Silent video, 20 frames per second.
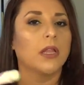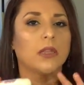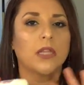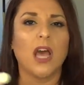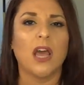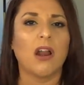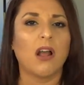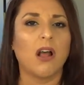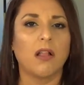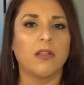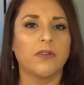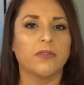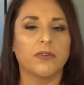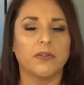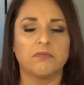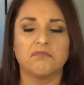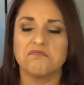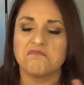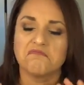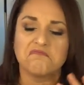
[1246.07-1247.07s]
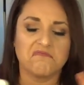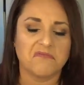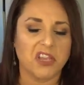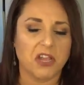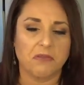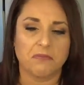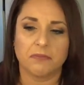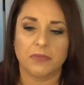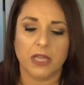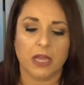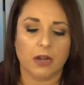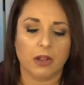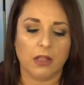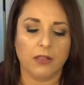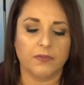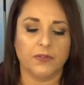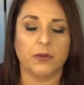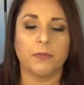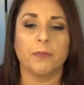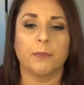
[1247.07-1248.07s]
Not all of them. No, not
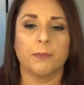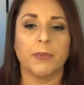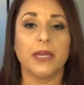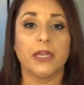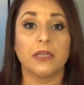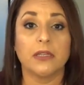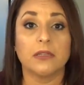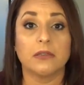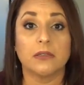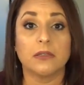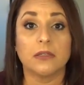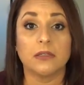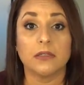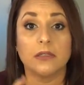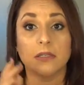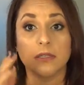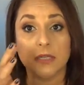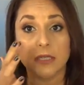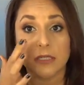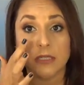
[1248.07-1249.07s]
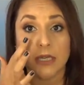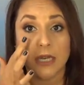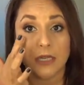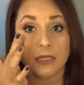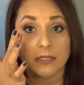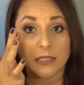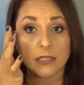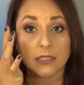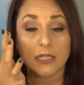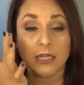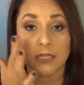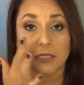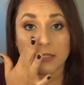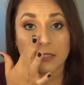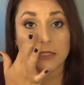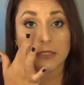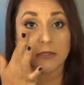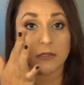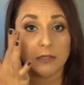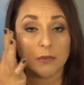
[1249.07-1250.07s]
all of them, but it does. It
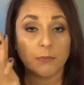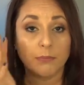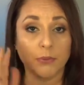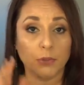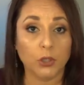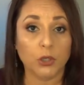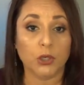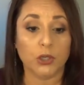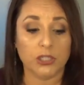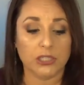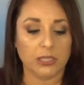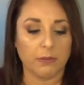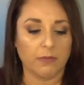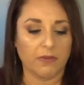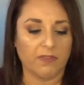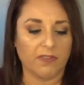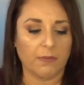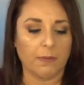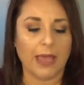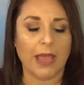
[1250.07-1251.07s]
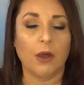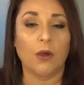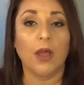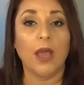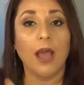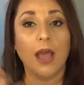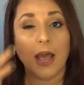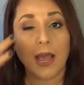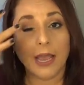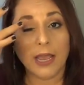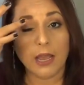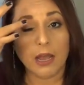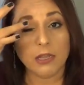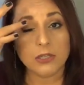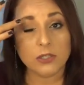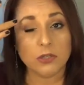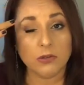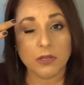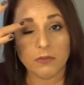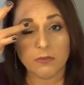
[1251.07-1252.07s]
does blur some of them out. I
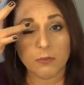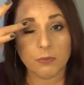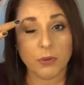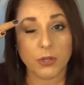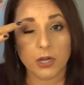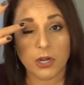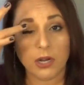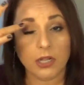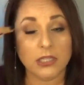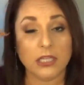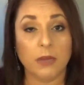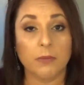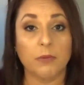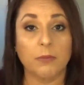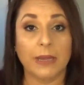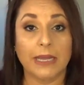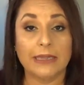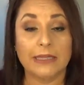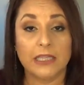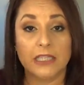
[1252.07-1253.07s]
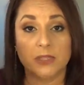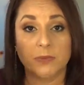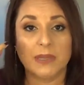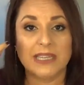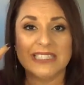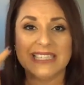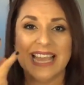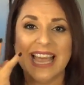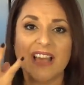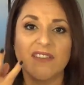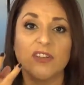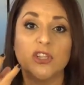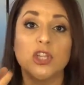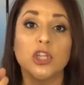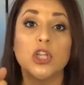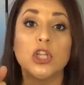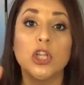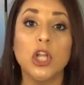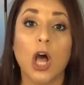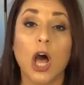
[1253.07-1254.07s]
also even put it on top of my lids because I have a
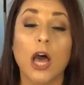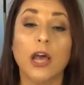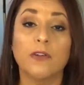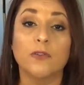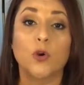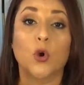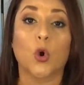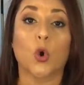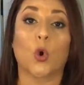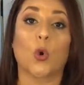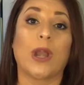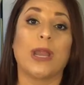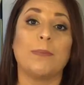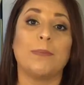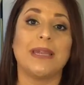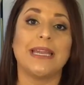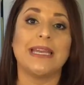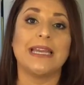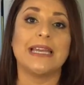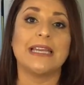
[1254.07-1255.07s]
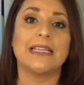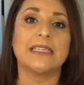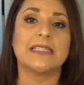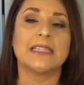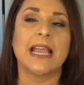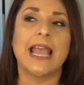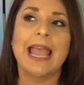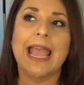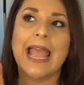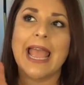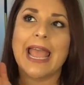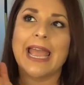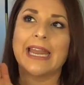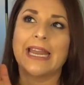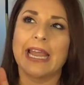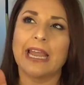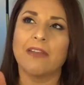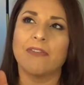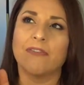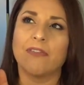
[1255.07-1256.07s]
lot of crepiness,
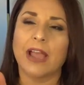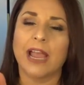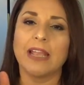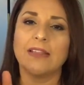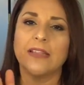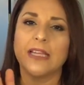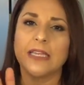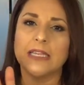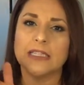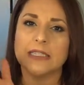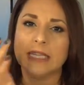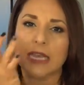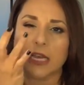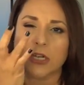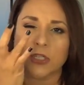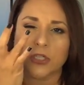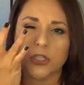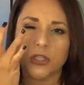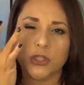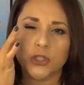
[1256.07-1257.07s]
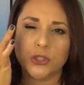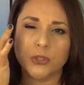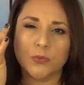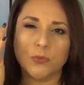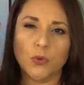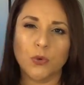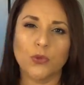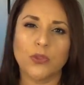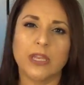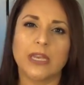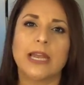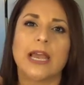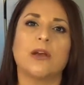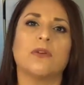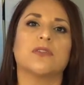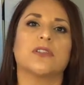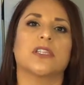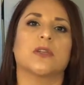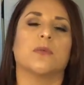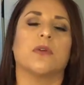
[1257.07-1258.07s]
and I find that it's actually smoothing
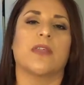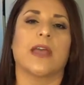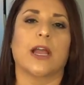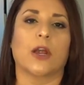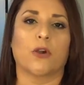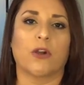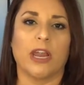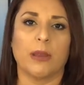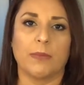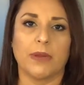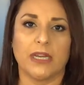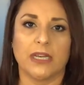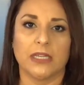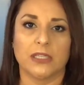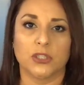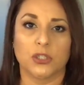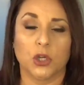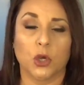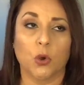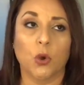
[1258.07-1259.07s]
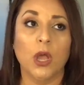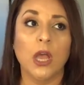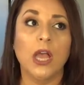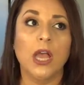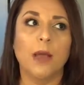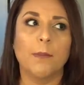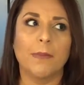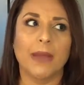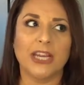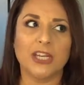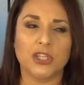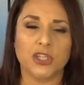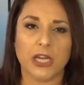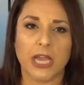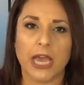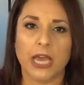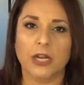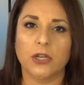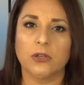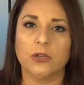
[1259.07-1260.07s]
out some of that crepiness. So my
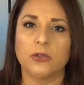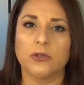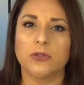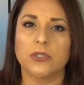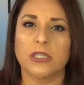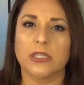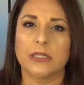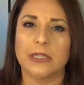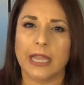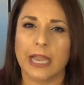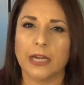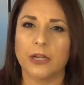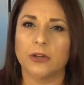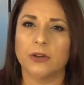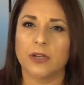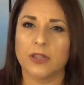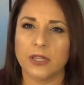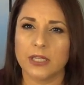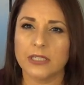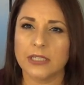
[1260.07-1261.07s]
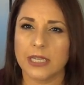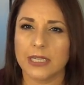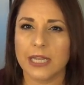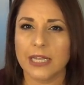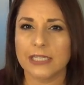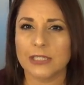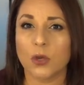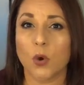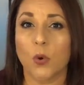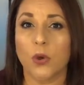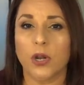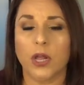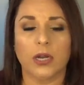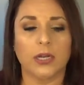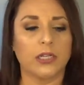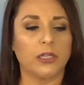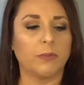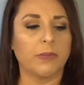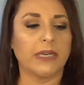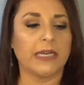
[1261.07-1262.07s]
shadows and liner and things like that is going
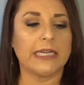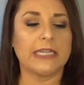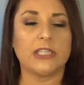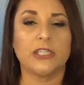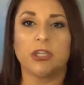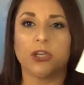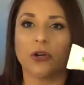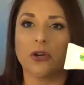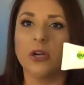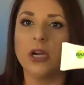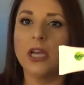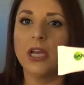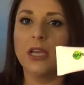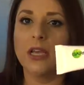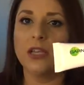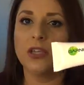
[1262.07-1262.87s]
on a little bit easier.